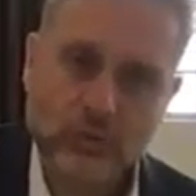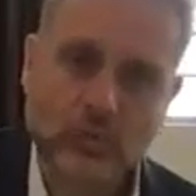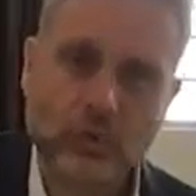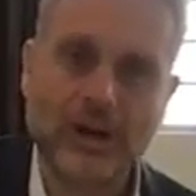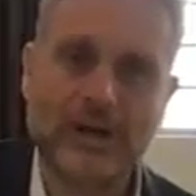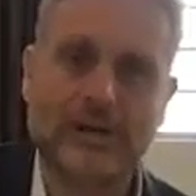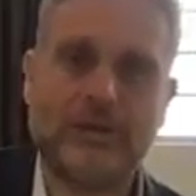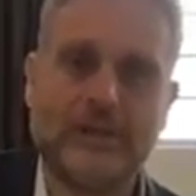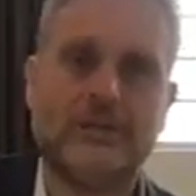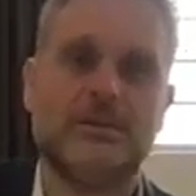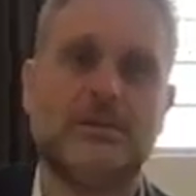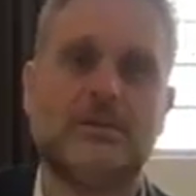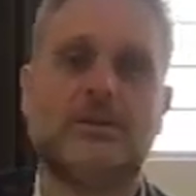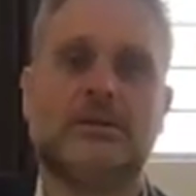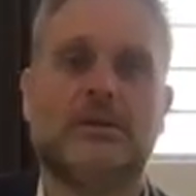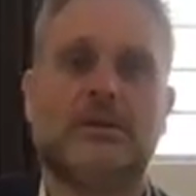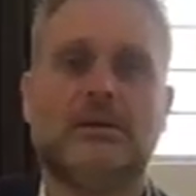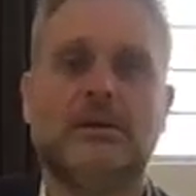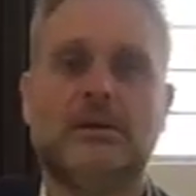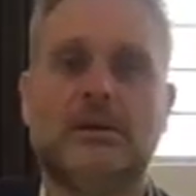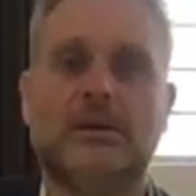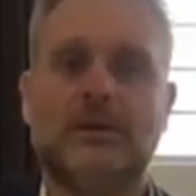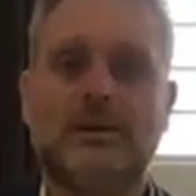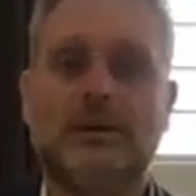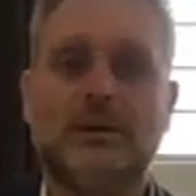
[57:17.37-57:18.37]
right.
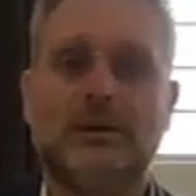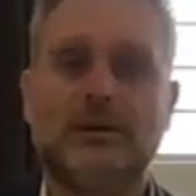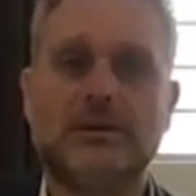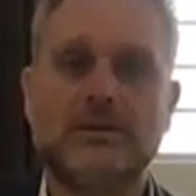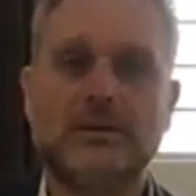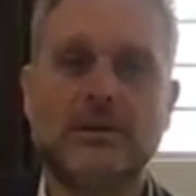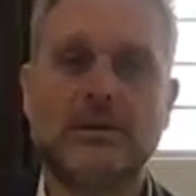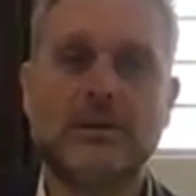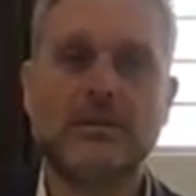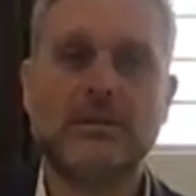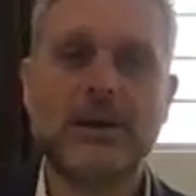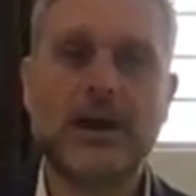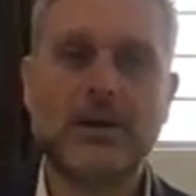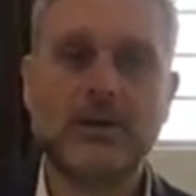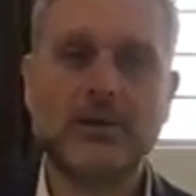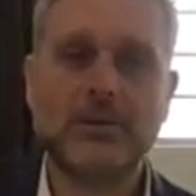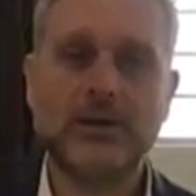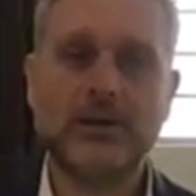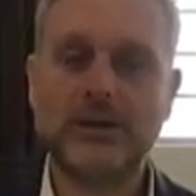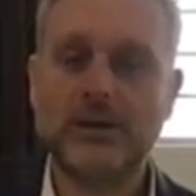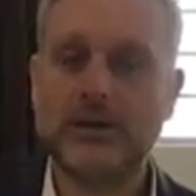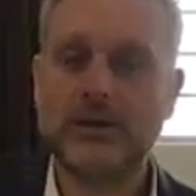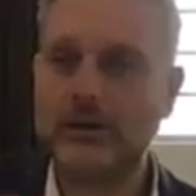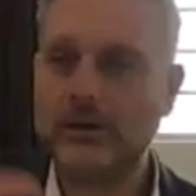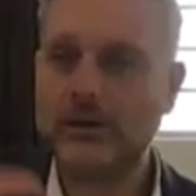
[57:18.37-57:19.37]
It's not about
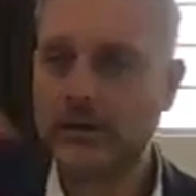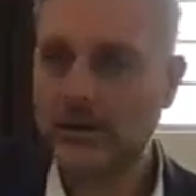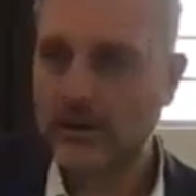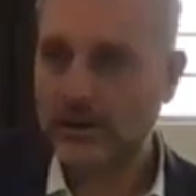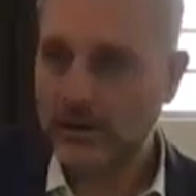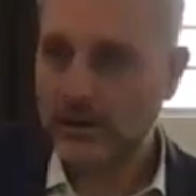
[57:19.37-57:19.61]
the